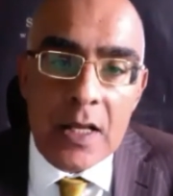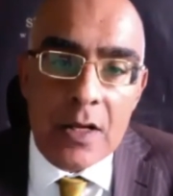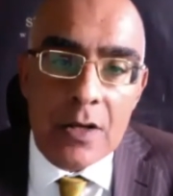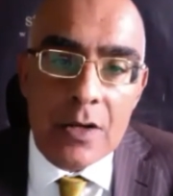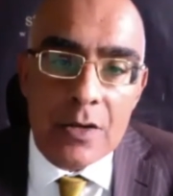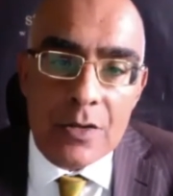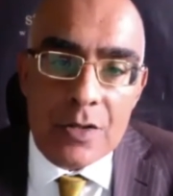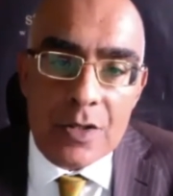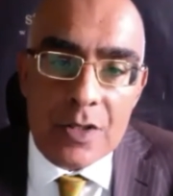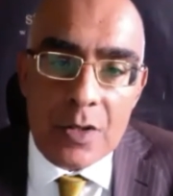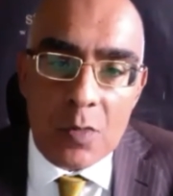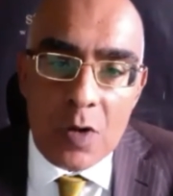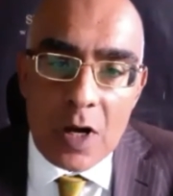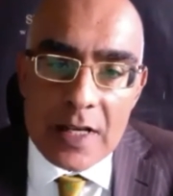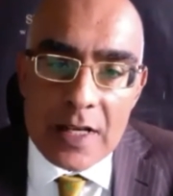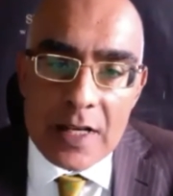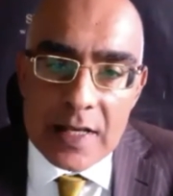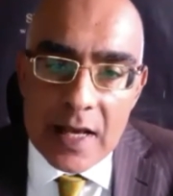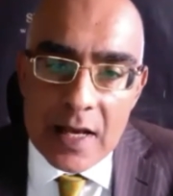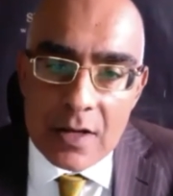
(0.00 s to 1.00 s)
who's the
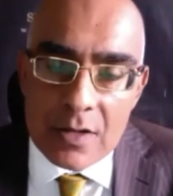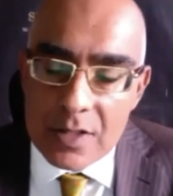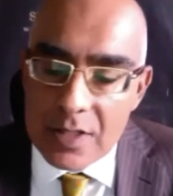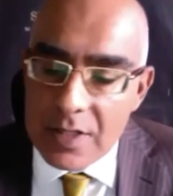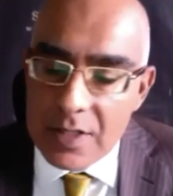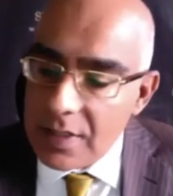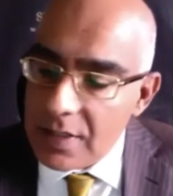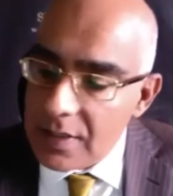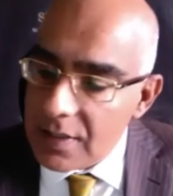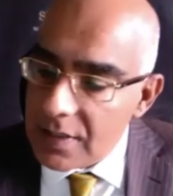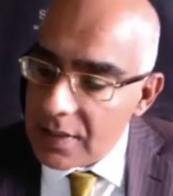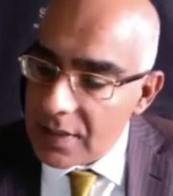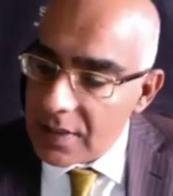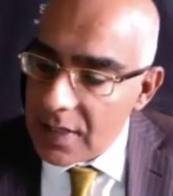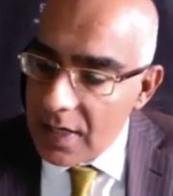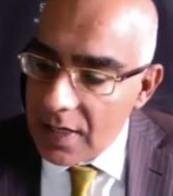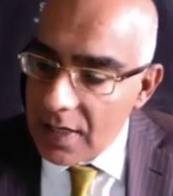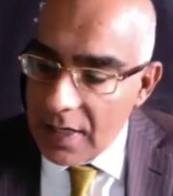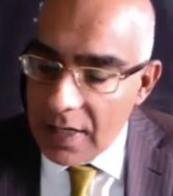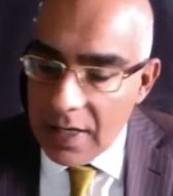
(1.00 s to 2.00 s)
White House's
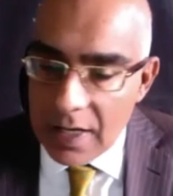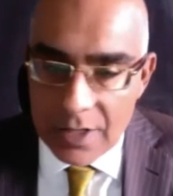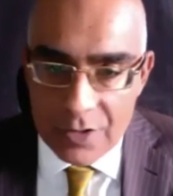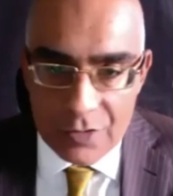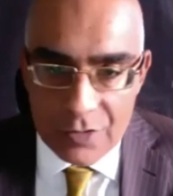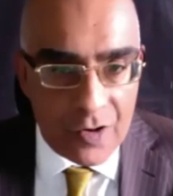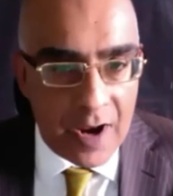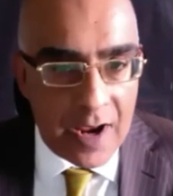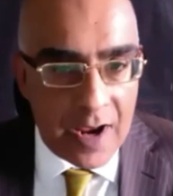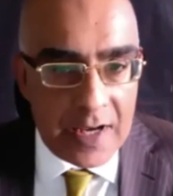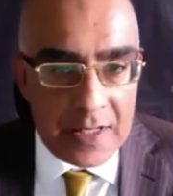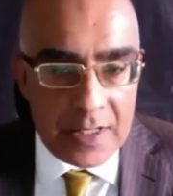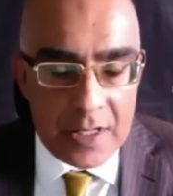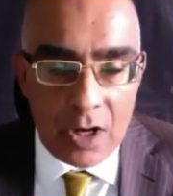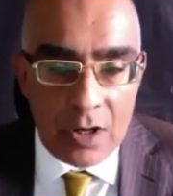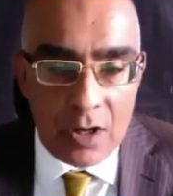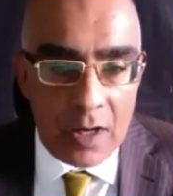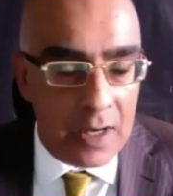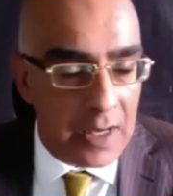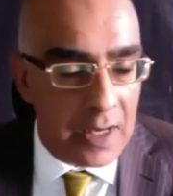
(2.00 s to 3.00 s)
trade
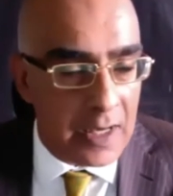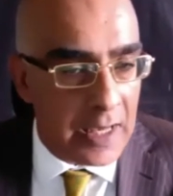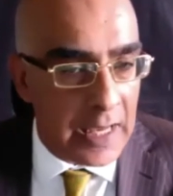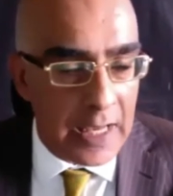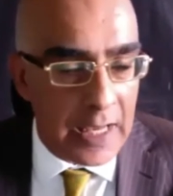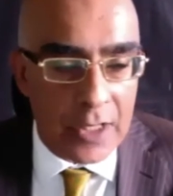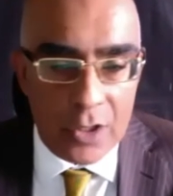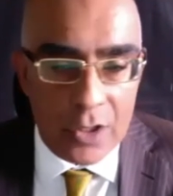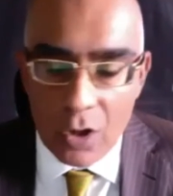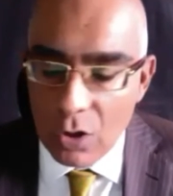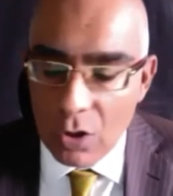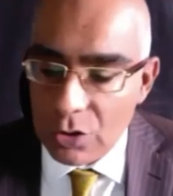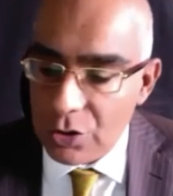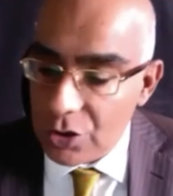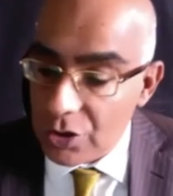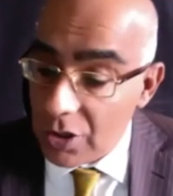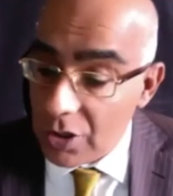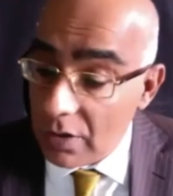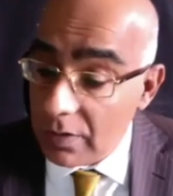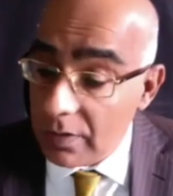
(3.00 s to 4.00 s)
head
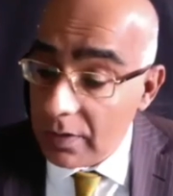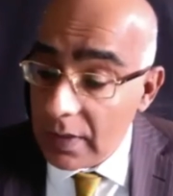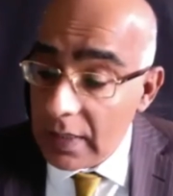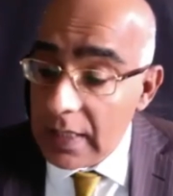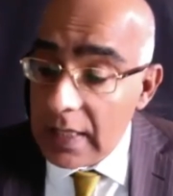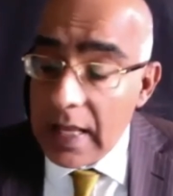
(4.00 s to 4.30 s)
honcho,